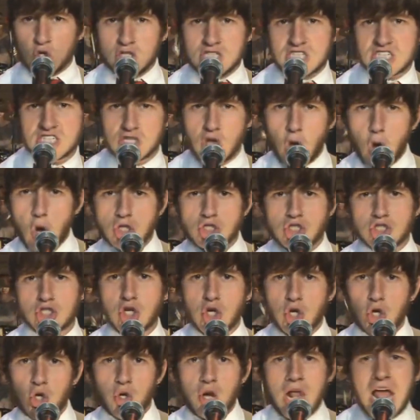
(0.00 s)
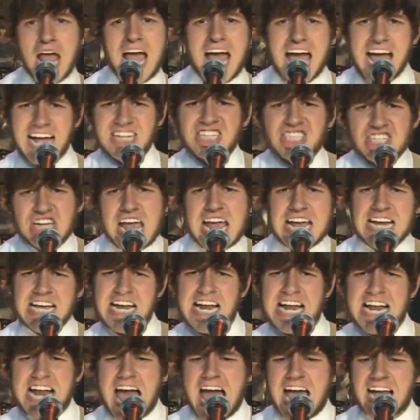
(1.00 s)
music video. So I
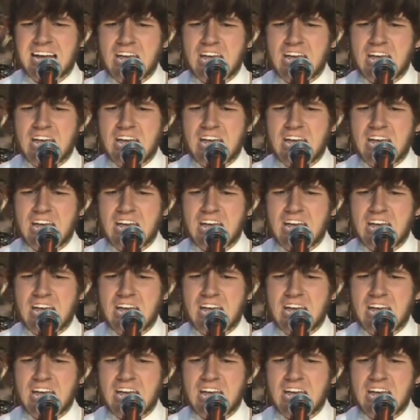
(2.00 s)
was like,